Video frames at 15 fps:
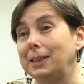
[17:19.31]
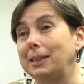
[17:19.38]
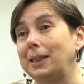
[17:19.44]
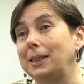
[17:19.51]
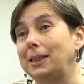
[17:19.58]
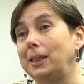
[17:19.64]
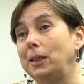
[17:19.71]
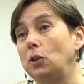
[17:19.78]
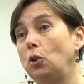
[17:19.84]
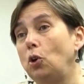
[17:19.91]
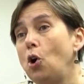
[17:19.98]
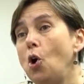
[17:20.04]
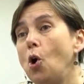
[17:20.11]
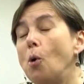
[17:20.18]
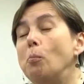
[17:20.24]
all math
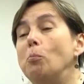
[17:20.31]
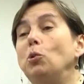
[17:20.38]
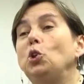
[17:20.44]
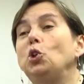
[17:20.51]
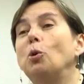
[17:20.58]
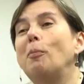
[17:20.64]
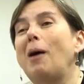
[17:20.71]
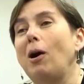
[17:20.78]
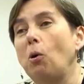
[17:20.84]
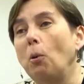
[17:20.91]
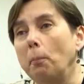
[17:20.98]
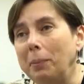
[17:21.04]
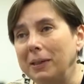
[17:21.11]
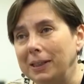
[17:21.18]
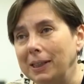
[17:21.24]
teaching is
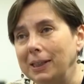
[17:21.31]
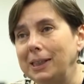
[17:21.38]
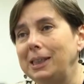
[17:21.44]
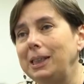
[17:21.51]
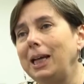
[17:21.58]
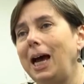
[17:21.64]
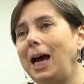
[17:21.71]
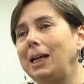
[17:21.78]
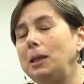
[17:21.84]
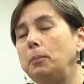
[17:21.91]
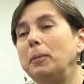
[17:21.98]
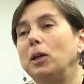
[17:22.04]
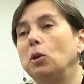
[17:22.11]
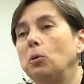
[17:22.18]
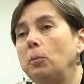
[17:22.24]
becoming much more
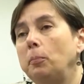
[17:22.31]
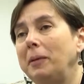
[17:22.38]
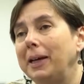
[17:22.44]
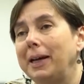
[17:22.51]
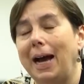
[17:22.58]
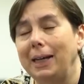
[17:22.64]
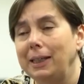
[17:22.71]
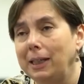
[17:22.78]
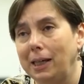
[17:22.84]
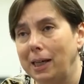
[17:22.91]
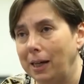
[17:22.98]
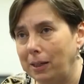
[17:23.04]
about competence